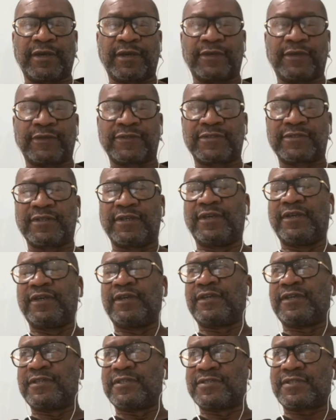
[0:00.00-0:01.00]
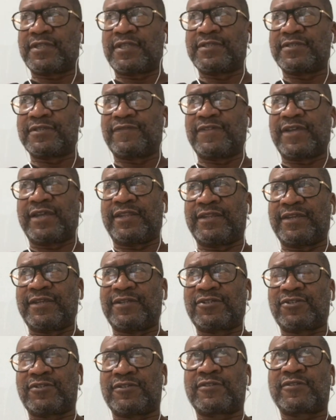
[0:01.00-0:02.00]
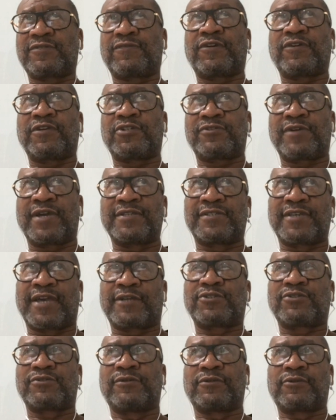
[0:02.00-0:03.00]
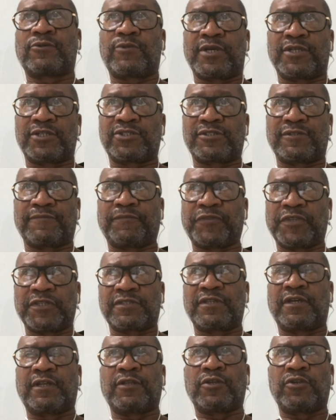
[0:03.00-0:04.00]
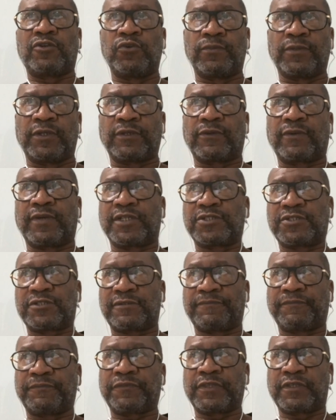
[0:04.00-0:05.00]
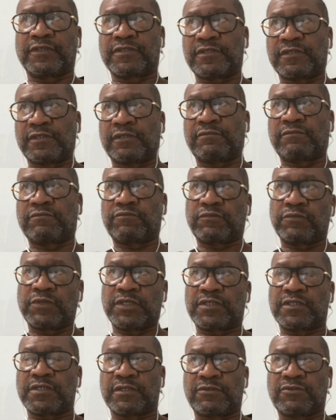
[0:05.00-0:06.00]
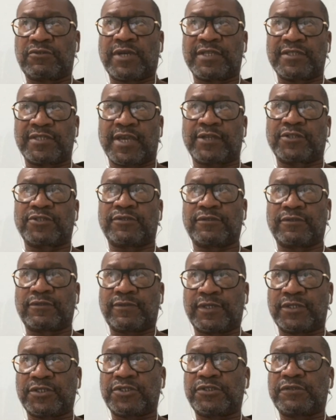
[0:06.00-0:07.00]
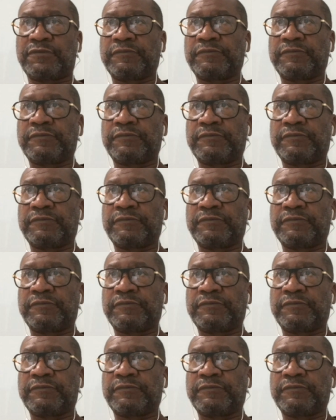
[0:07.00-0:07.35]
else, and things of that nature. It's a very transactional question. It's not a human question. It's a transactional question.